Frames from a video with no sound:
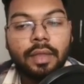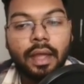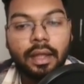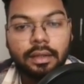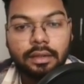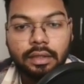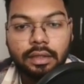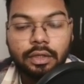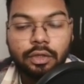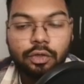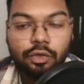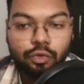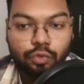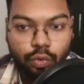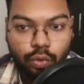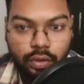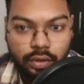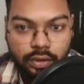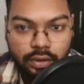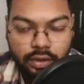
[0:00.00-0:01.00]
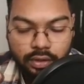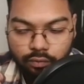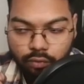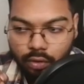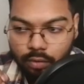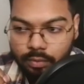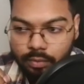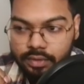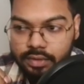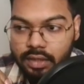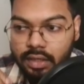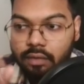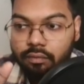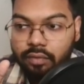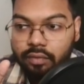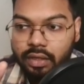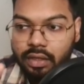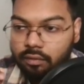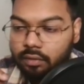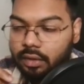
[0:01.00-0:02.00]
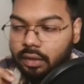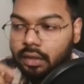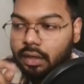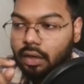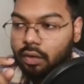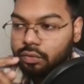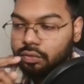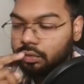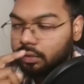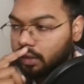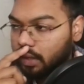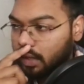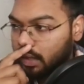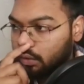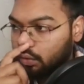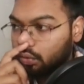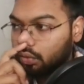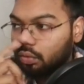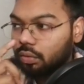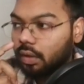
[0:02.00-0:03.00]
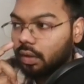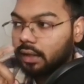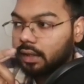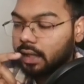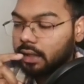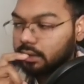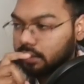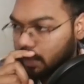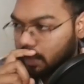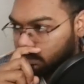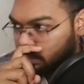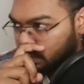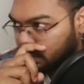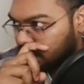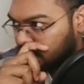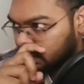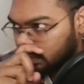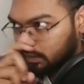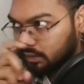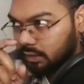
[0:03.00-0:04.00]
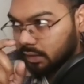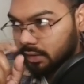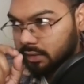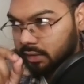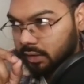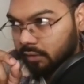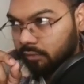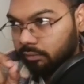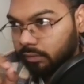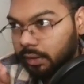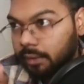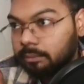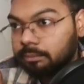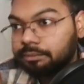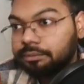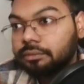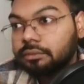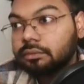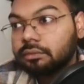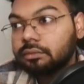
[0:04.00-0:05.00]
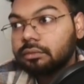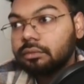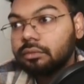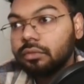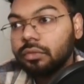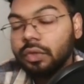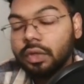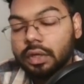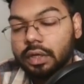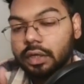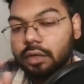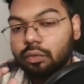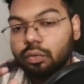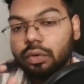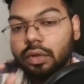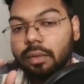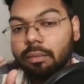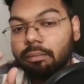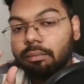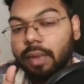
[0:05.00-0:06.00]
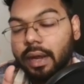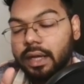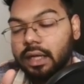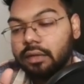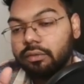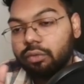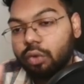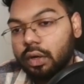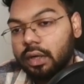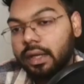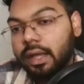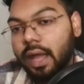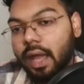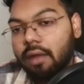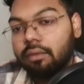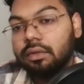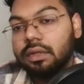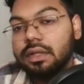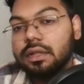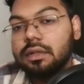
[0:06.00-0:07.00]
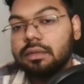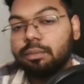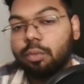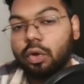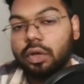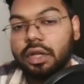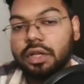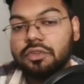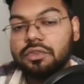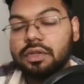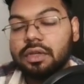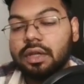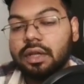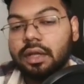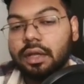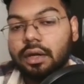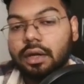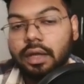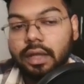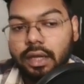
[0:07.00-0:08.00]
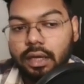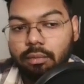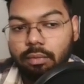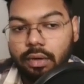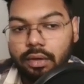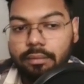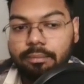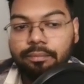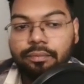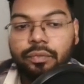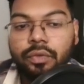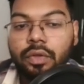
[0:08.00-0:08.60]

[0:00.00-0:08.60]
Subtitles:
and then it stored the information, and whenever now you try to attack the application in the same way, would by default have this protection layer enabled.